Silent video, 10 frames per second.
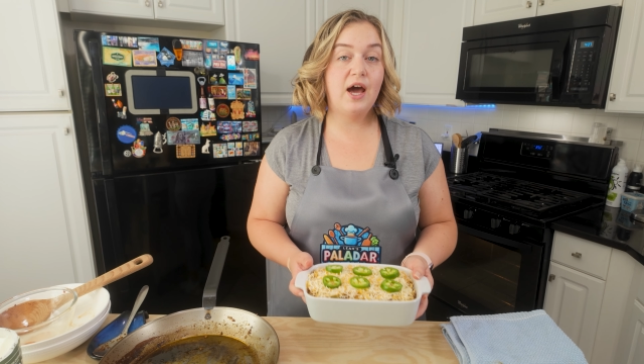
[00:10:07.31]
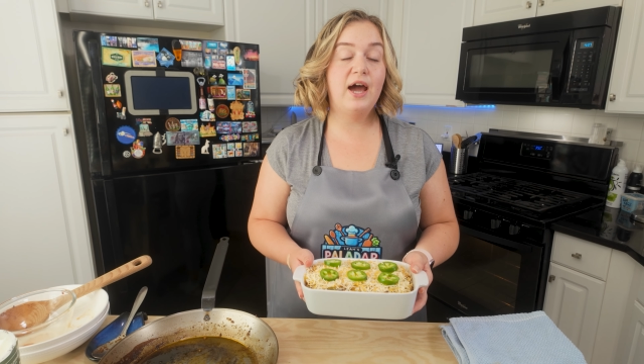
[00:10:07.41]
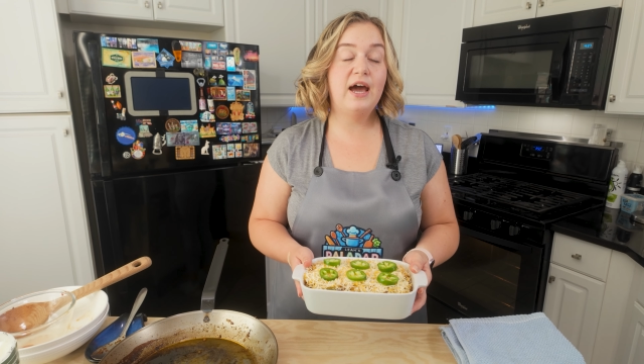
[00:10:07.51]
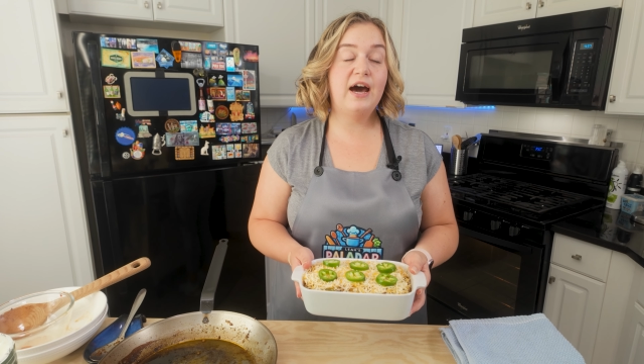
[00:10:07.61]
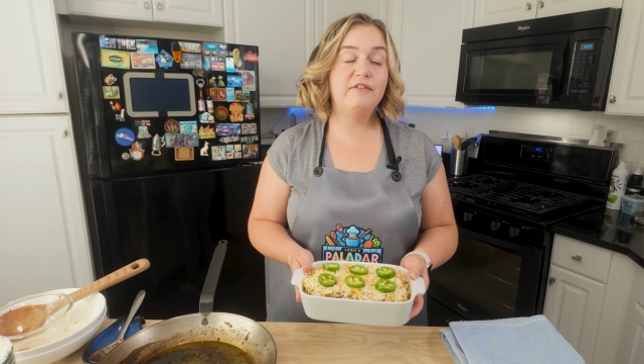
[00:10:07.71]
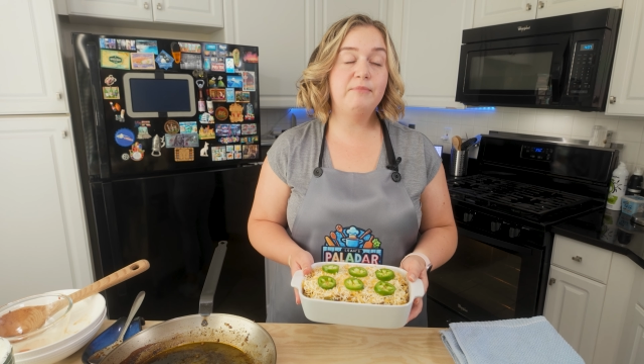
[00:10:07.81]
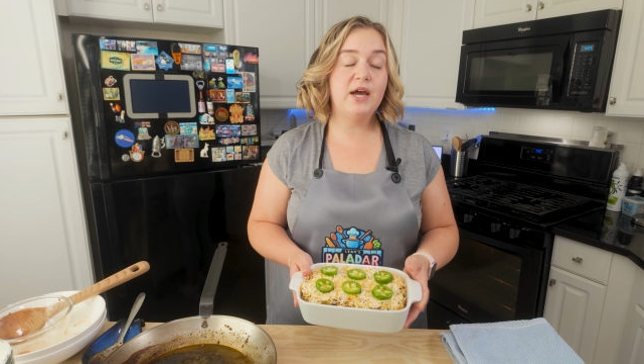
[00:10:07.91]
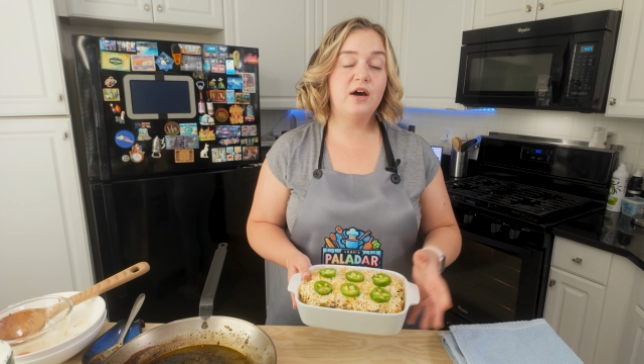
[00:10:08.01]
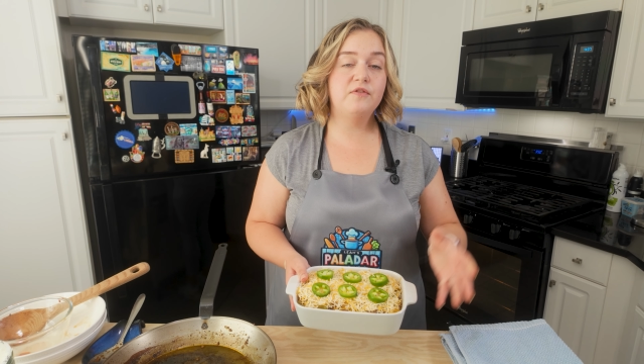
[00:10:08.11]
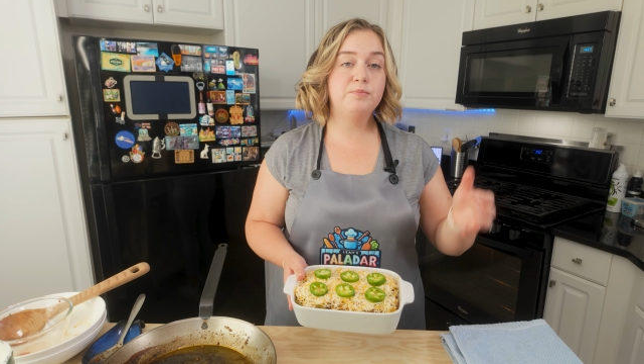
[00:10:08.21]
I have my
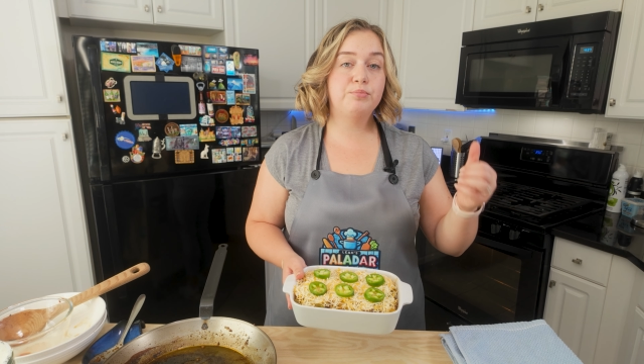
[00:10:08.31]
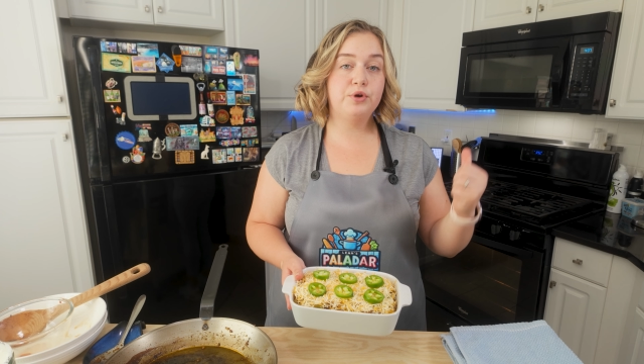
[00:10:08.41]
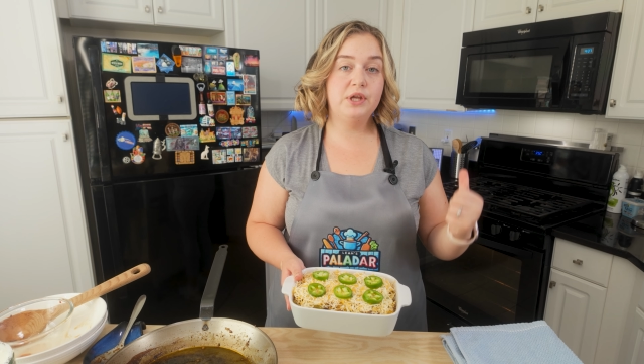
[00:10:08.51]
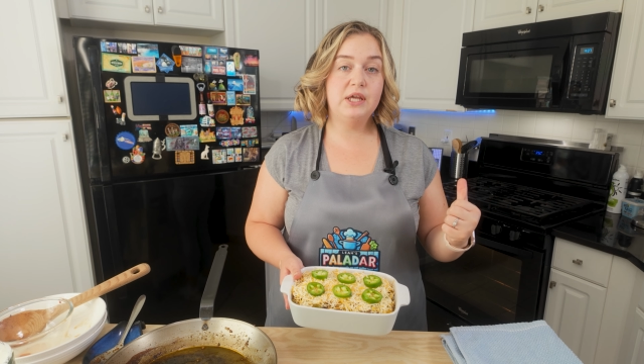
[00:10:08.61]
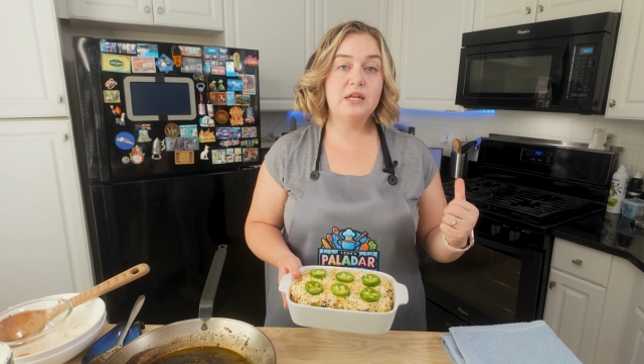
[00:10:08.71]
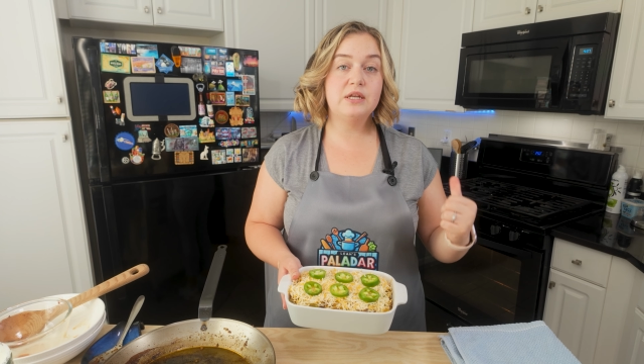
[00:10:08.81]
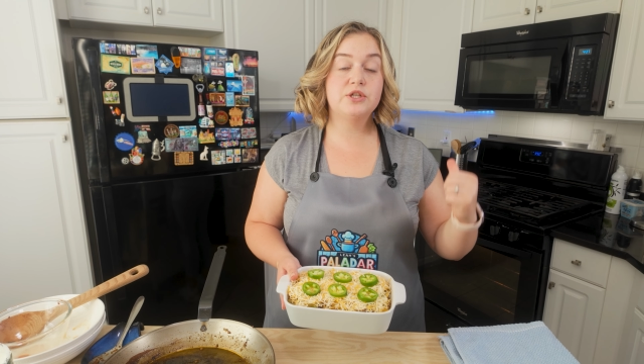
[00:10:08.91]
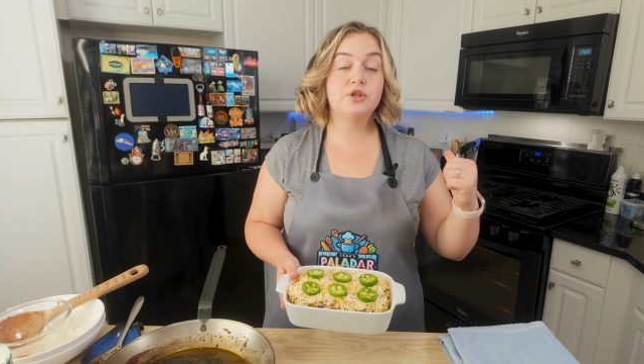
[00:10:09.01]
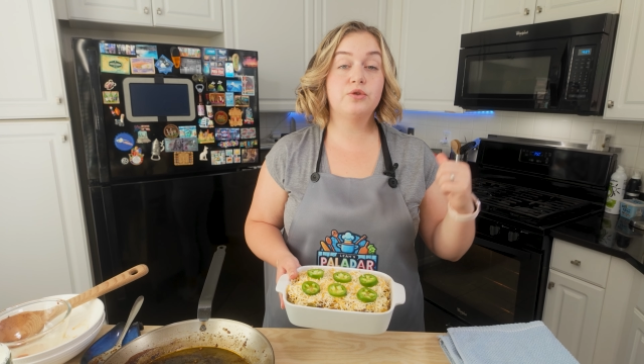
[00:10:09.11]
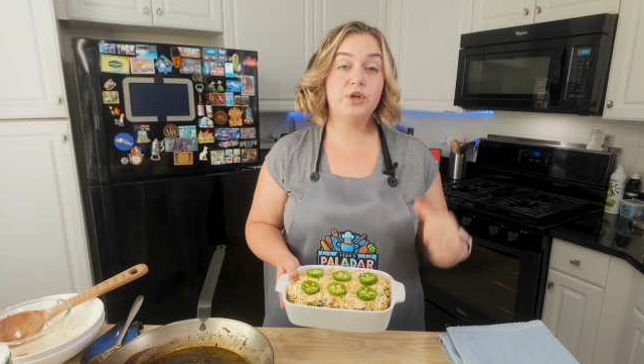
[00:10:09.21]
oven preheated
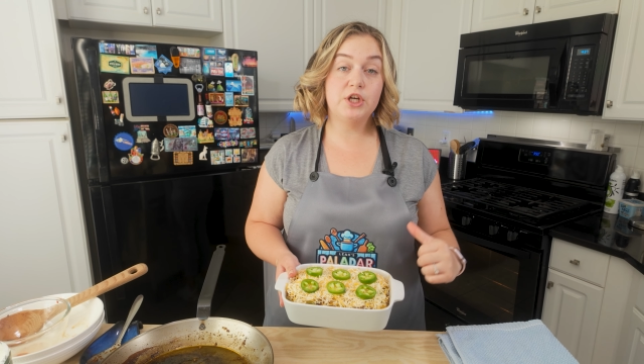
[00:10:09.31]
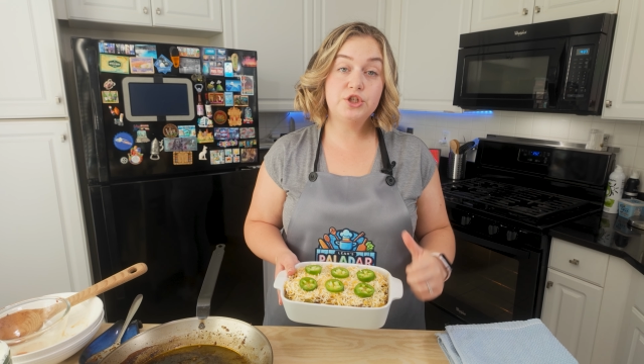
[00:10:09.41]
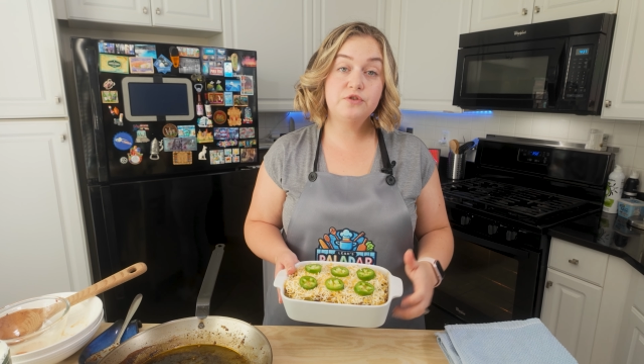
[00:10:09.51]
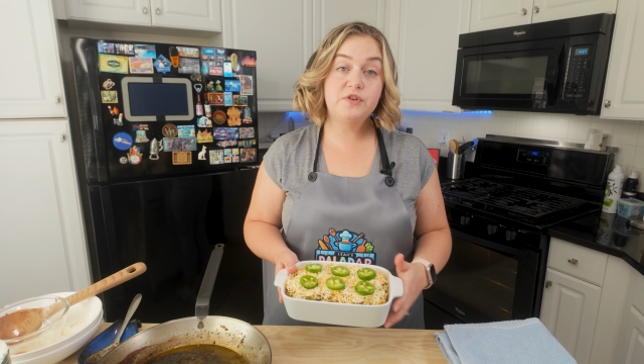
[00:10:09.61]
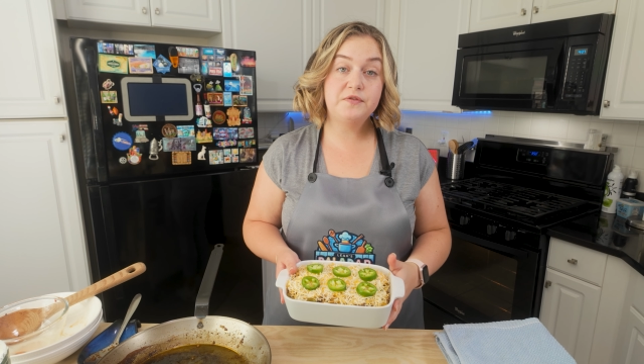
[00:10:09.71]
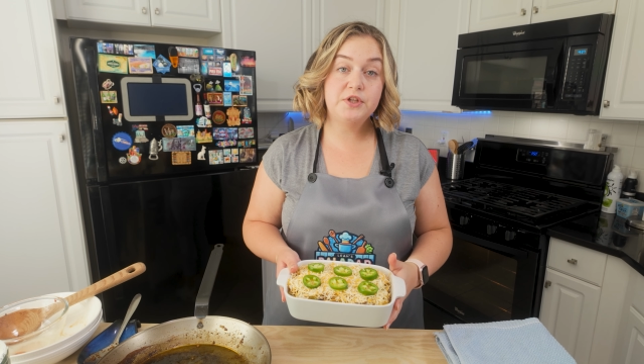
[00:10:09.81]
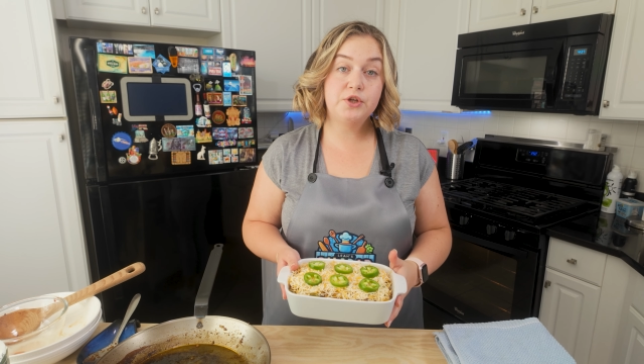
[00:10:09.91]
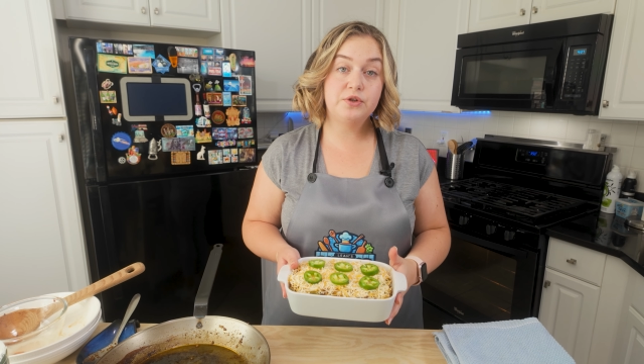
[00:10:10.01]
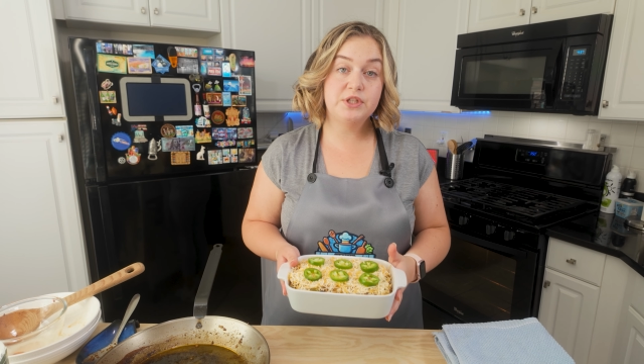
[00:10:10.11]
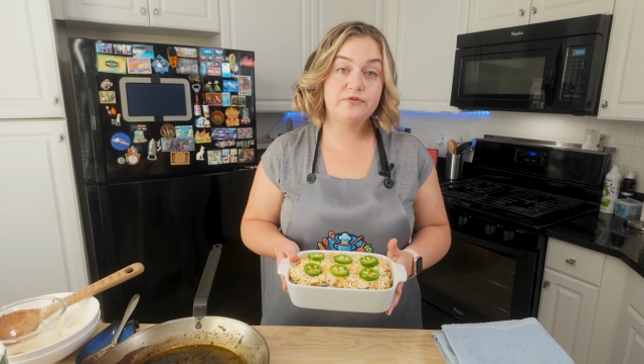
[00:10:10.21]
to 350
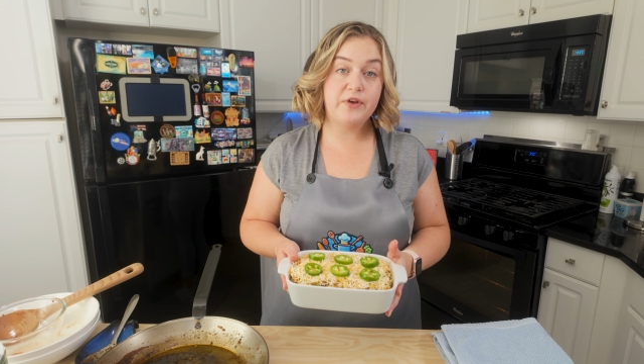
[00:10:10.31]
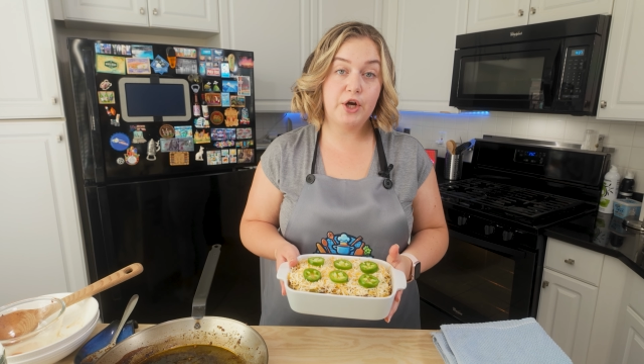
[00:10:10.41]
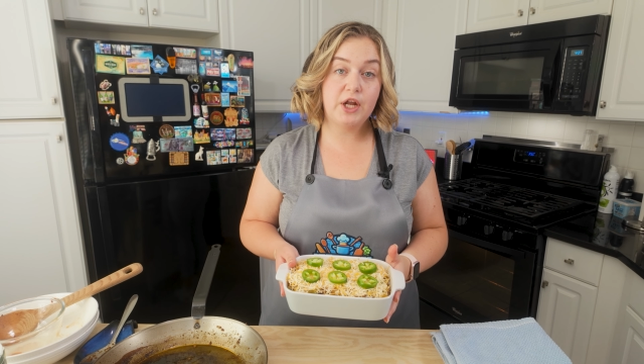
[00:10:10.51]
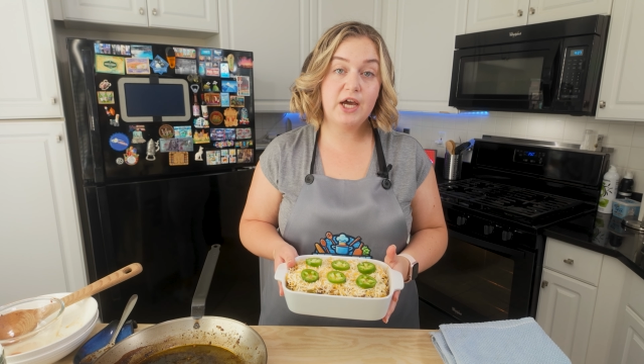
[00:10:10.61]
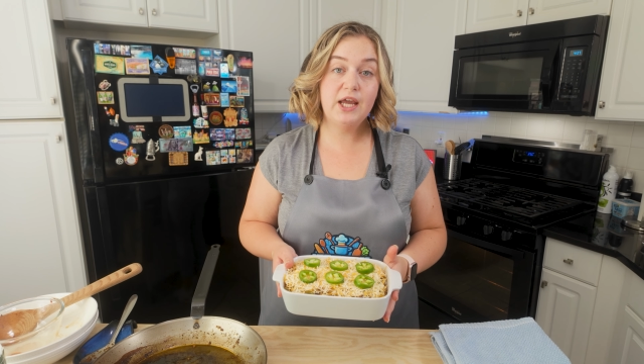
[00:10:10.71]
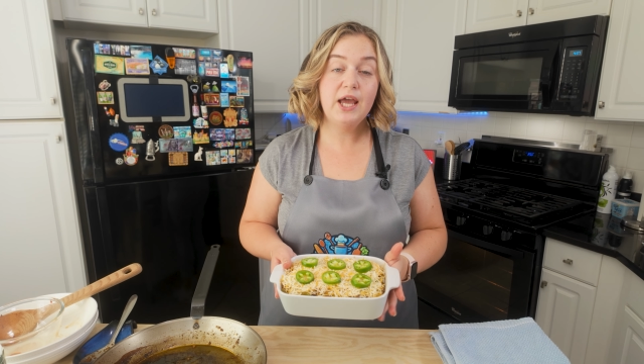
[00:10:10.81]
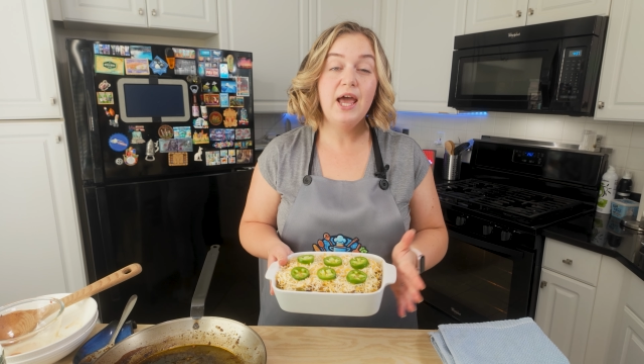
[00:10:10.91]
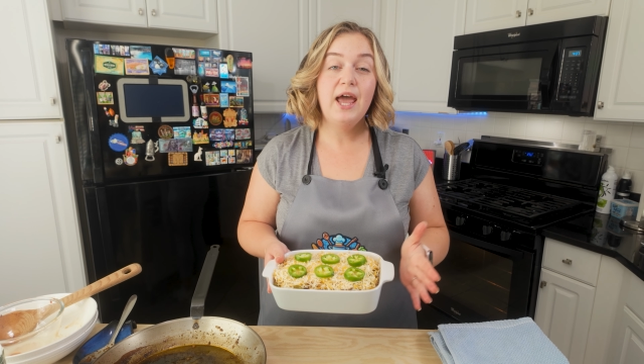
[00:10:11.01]
degrees Fahrenheit,